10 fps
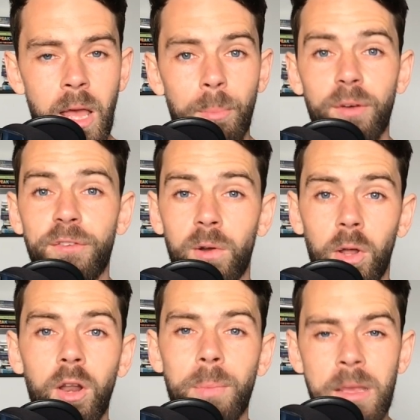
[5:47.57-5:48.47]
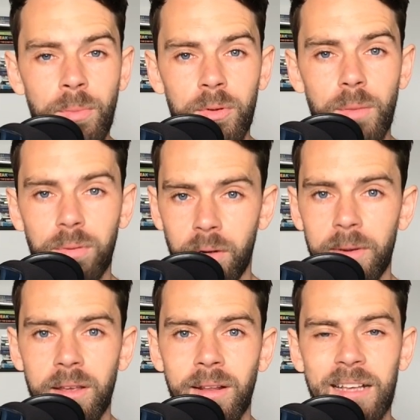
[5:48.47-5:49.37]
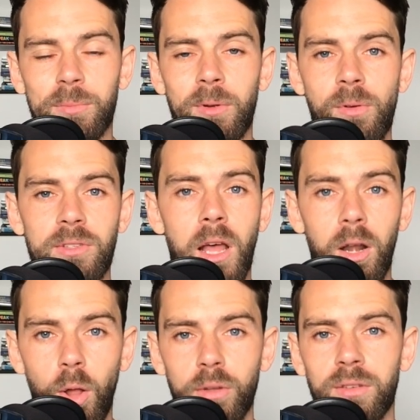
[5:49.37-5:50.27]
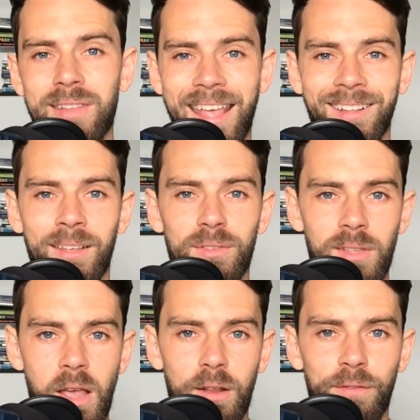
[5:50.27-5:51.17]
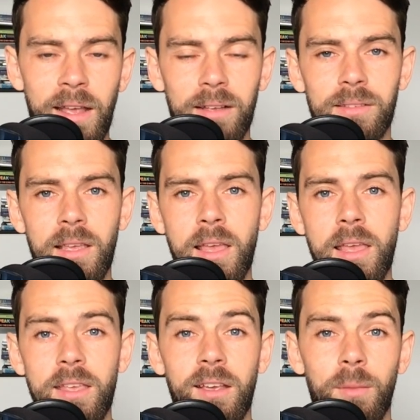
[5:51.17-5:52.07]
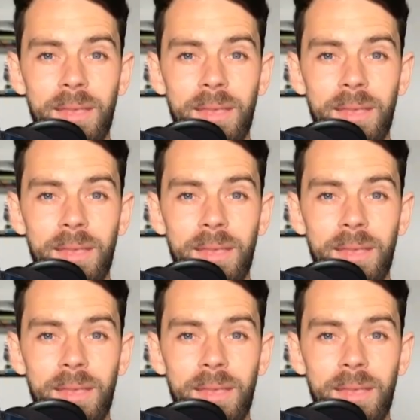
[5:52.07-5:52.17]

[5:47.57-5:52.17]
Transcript: but for a lot of people, you're probably going to experience a lot of negative side effects. You're going